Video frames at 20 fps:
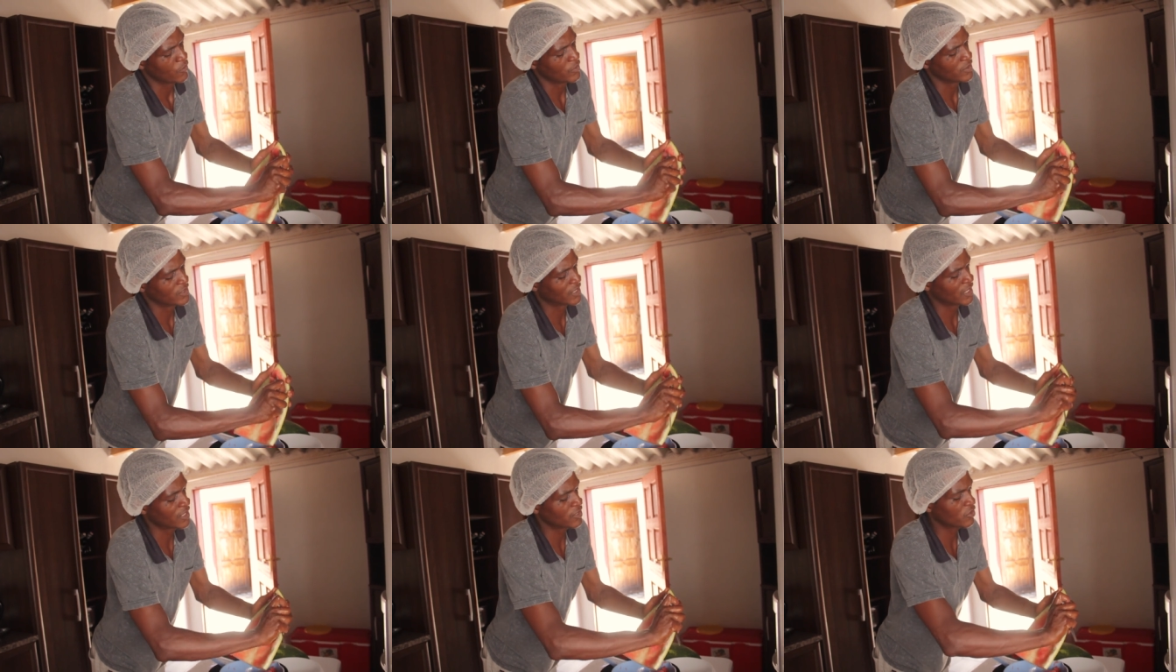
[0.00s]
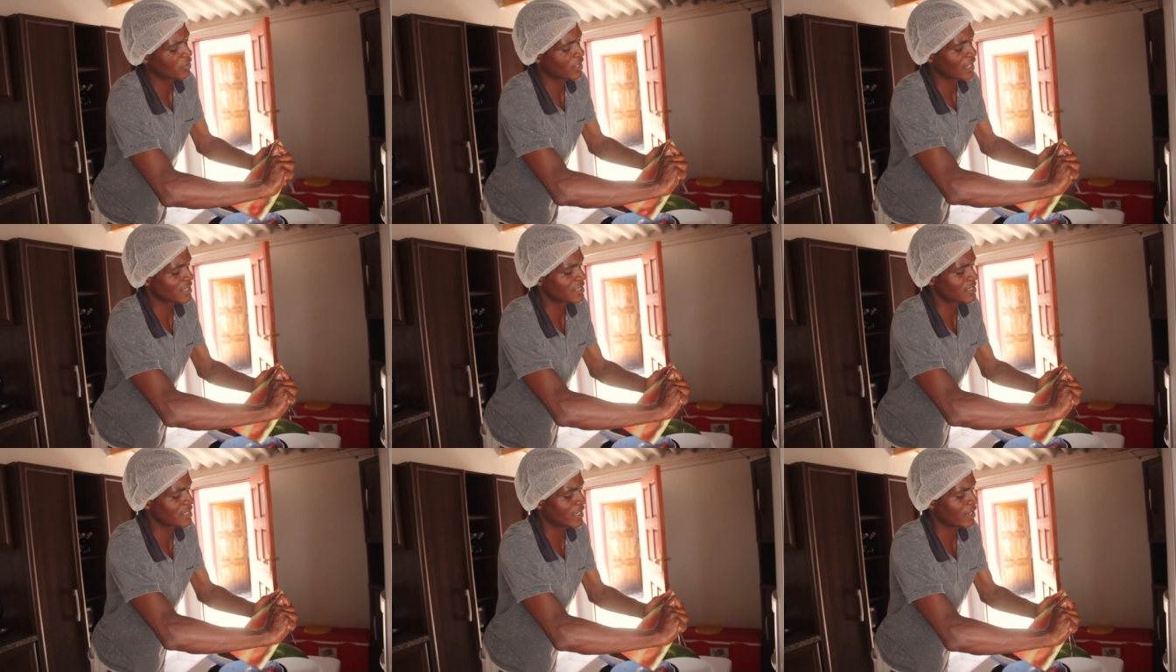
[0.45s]
We're trying to
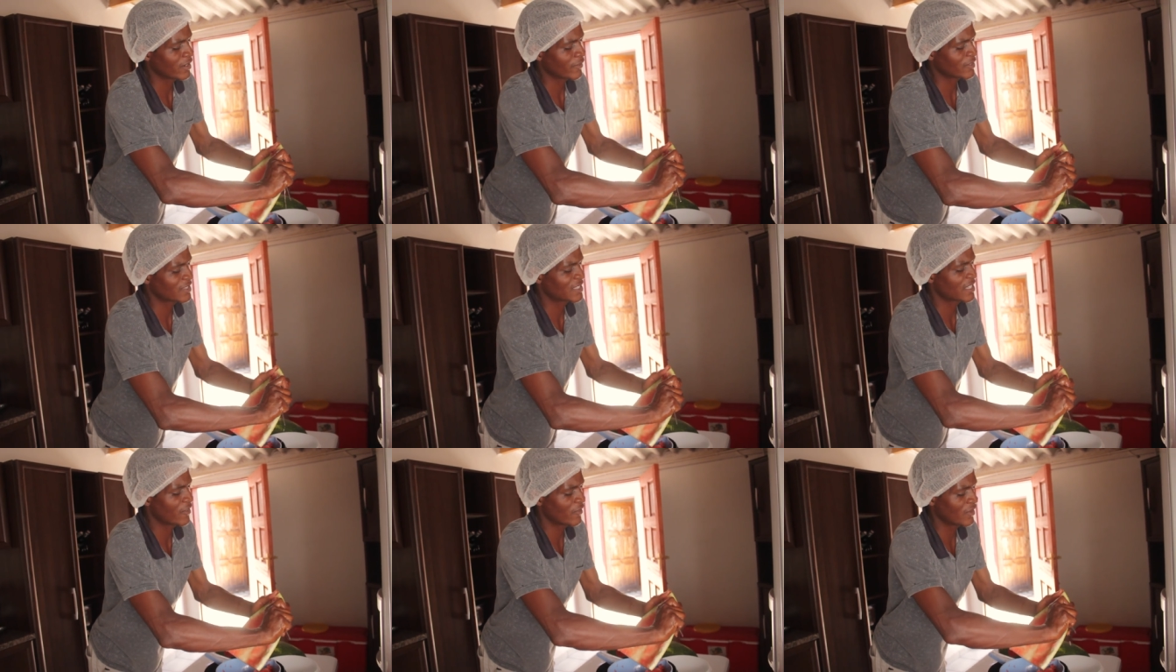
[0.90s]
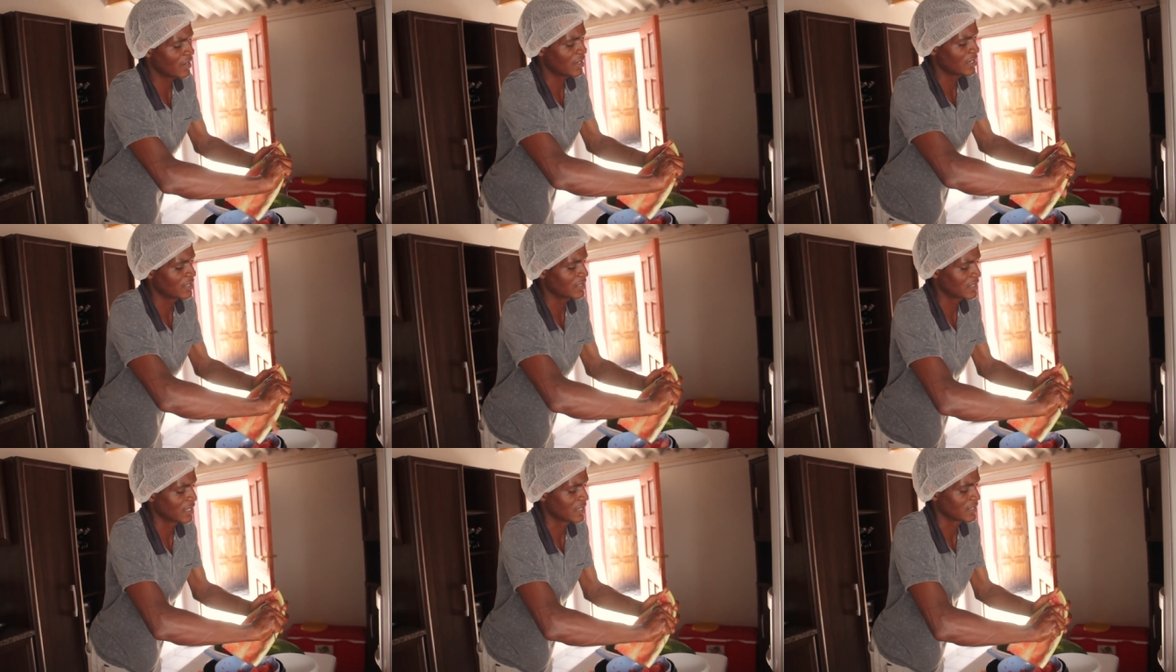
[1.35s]
get seven,
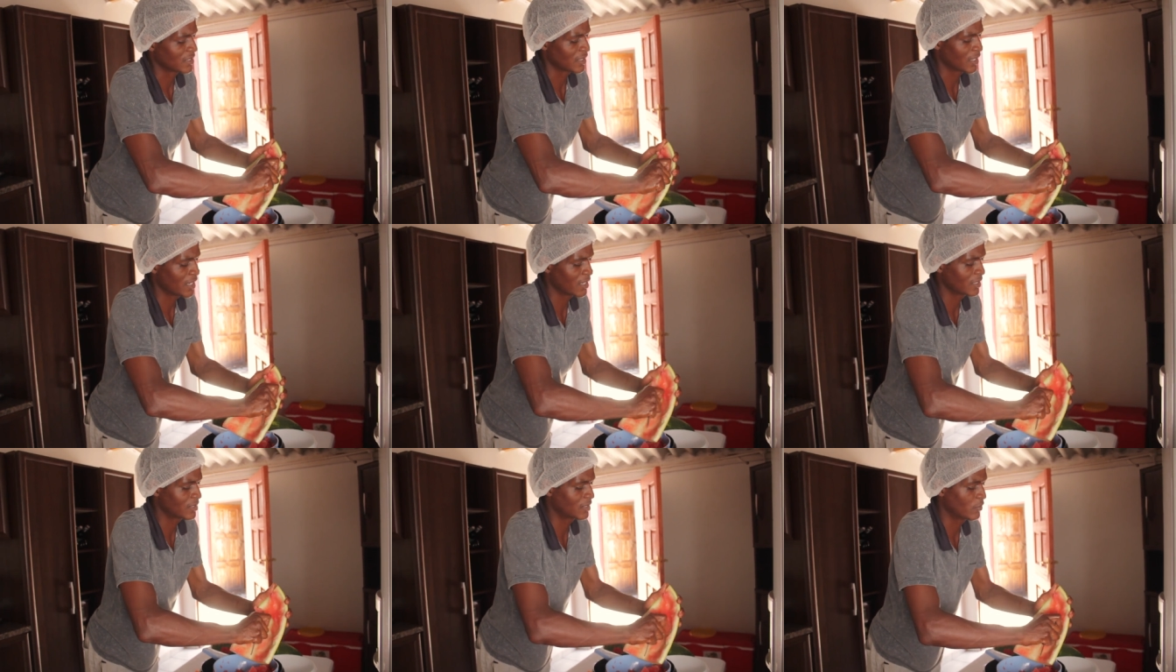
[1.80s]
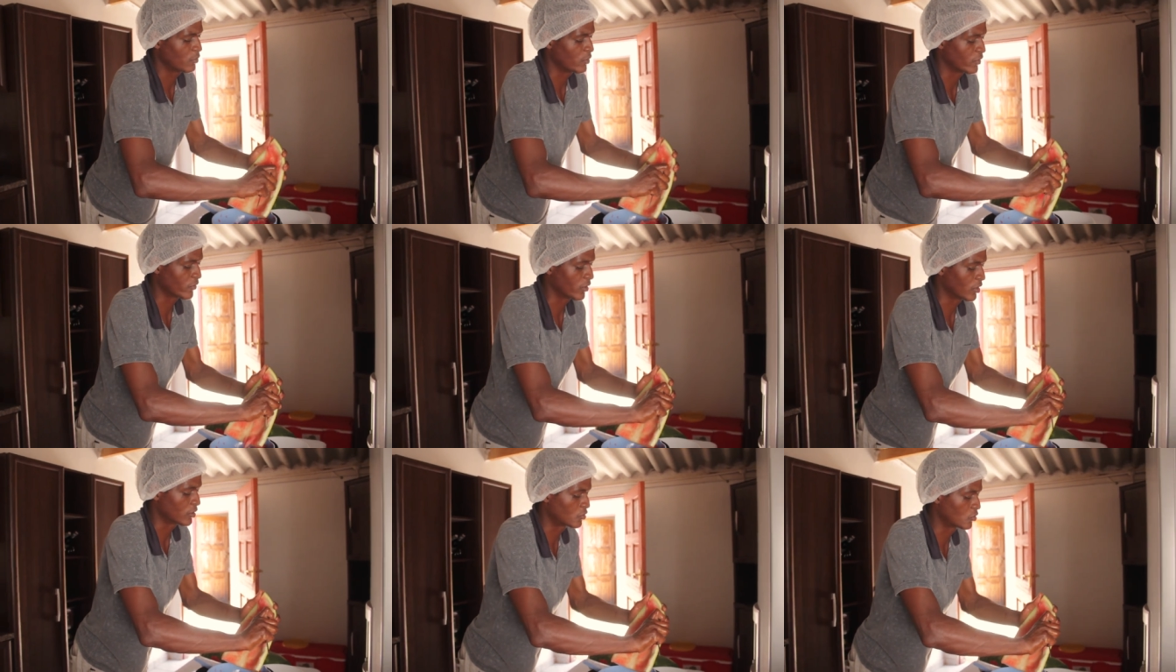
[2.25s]
seven liters, right?
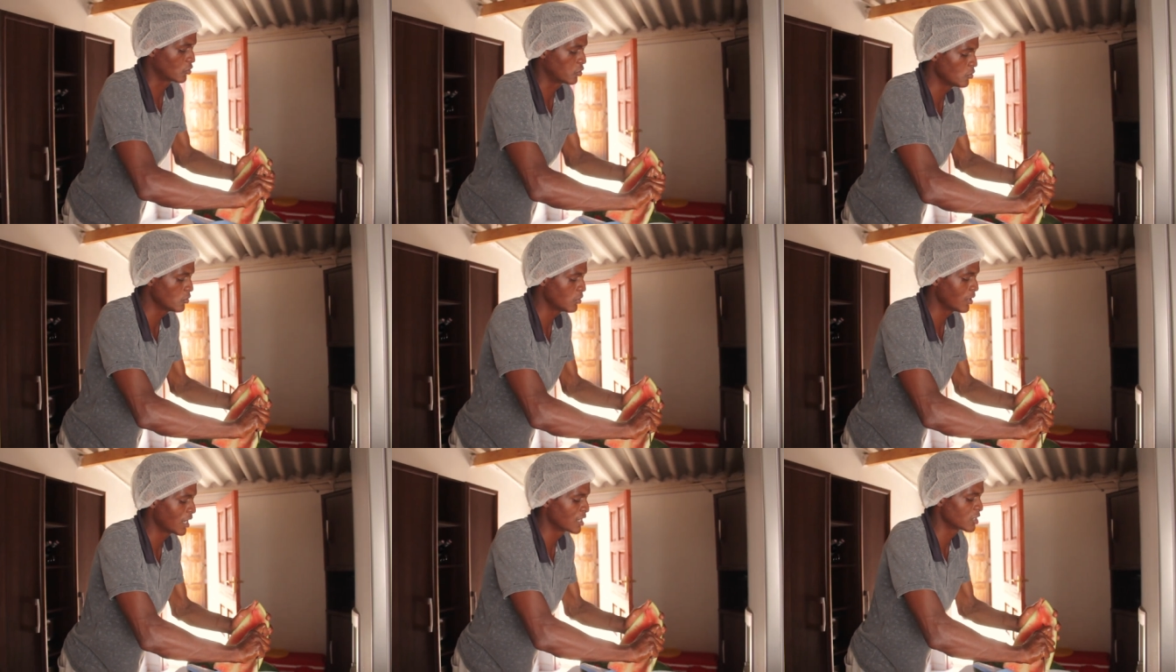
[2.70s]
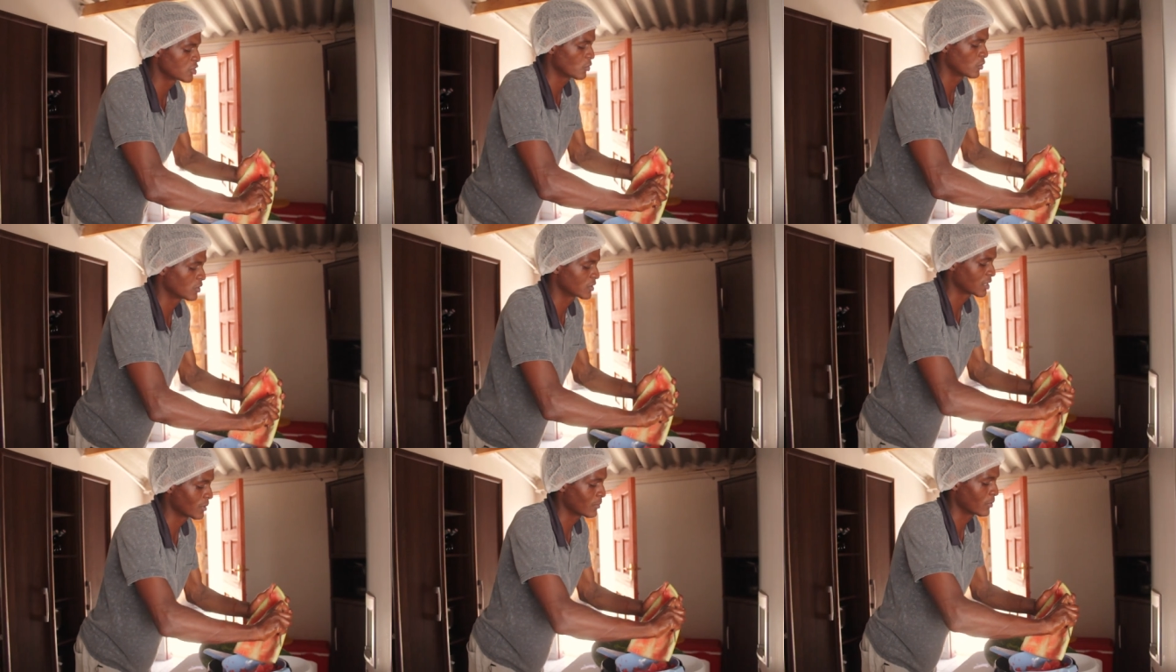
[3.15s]
We've got two large
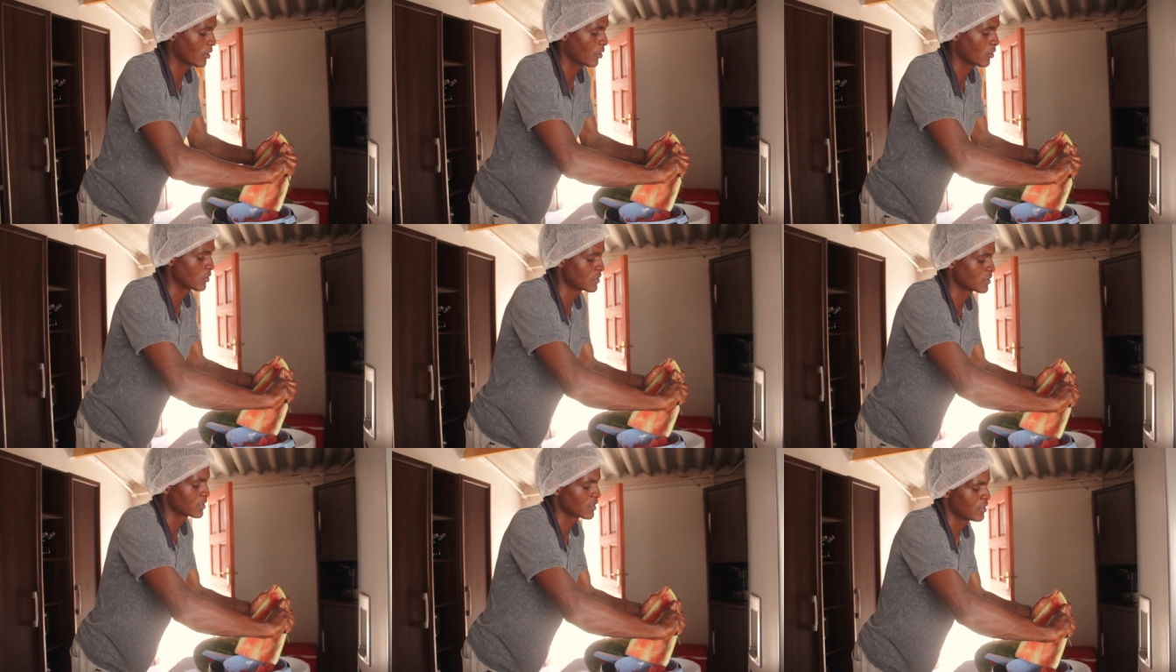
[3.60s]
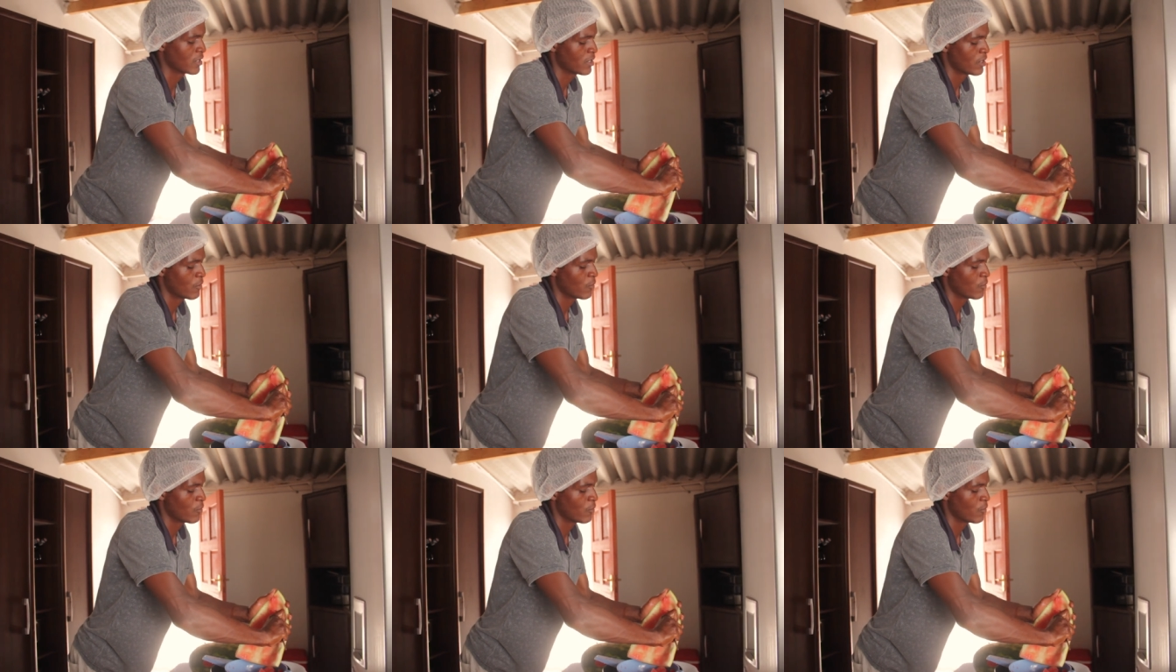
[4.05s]
watermelons.